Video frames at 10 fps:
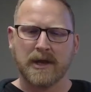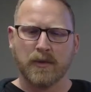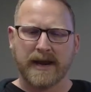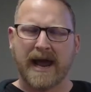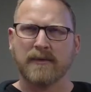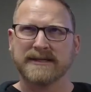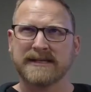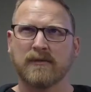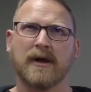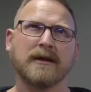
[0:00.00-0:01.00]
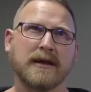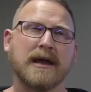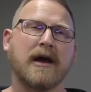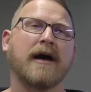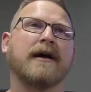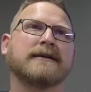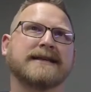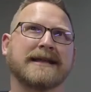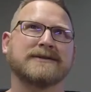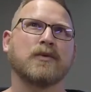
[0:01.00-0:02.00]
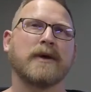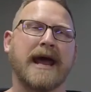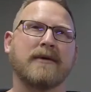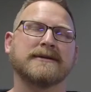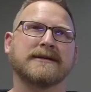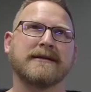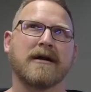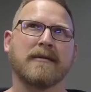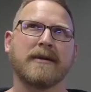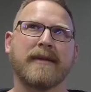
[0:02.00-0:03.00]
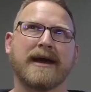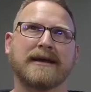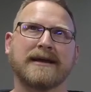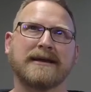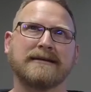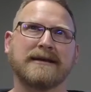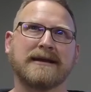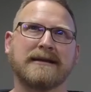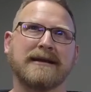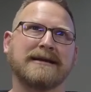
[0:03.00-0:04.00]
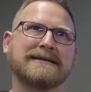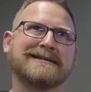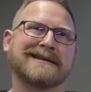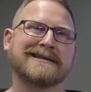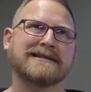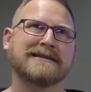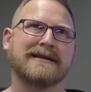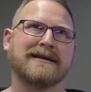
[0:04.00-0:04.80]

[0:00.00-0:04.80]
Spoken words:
When I was I'll say this. When I was in the Army back in 1996,